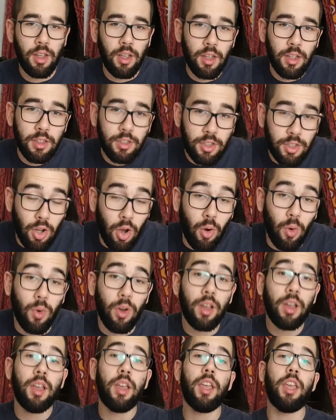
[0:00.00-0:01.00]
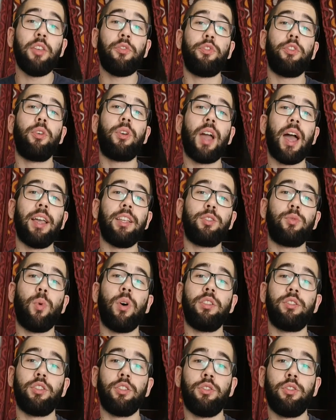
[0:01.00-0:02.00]
So, if you guys
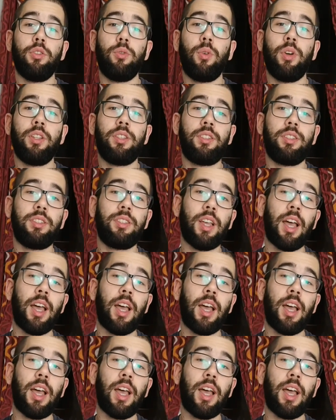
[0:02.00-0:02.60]
want to do it,